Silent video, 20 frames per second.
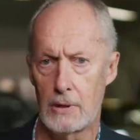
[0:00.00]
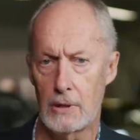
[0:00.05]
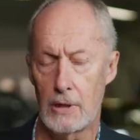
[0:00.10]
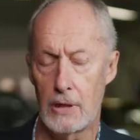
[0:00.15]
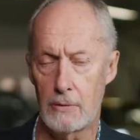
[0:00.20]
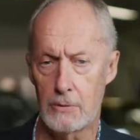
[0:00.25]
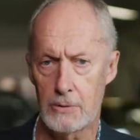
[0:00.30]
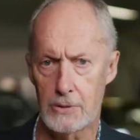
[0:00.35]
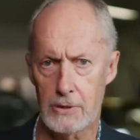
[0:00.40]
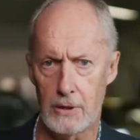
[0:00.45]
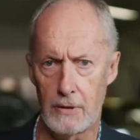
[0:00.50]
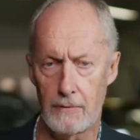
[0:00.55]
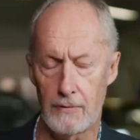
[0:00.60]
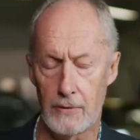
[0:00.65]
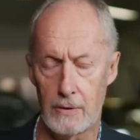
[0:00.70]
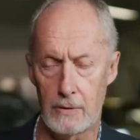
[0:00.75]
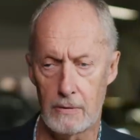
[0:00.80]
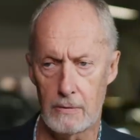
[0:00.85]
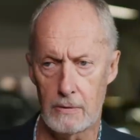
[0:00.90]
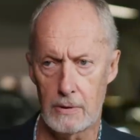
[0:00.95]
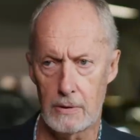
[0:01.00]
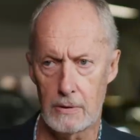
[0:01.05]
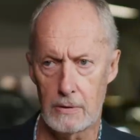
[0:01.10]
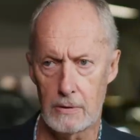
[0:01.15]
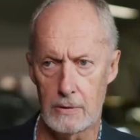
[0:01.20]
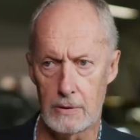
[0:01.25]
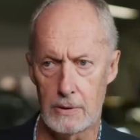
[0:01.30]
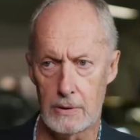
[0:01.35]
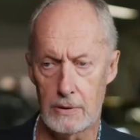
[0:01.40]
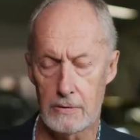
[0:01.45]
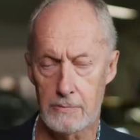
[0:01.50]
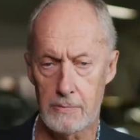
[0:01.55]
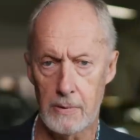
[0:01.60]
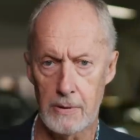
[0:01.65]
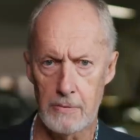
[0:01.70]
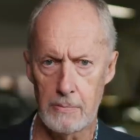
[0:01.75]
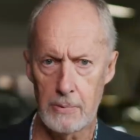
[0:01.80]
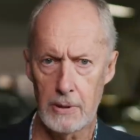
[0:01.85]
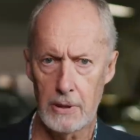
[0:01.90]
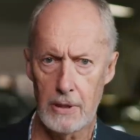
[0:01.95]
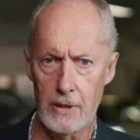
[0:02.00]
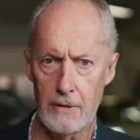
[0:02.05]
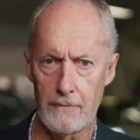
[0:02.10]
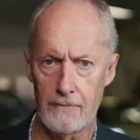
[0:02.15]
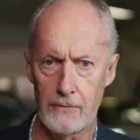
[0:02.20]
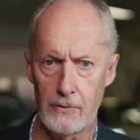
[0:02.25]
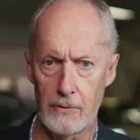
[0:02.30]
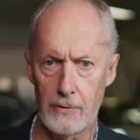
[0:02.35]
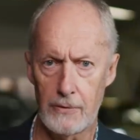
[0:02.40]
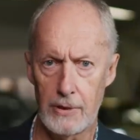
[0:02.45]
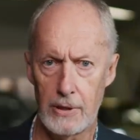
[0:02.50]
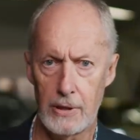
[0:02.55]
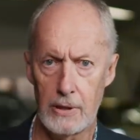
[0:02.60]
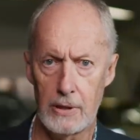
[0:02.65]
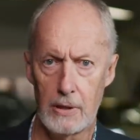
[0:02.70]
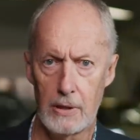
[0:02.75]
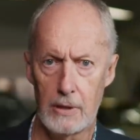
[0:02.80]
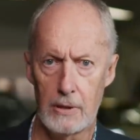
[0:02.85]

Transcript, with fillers: He was given the responsibility for the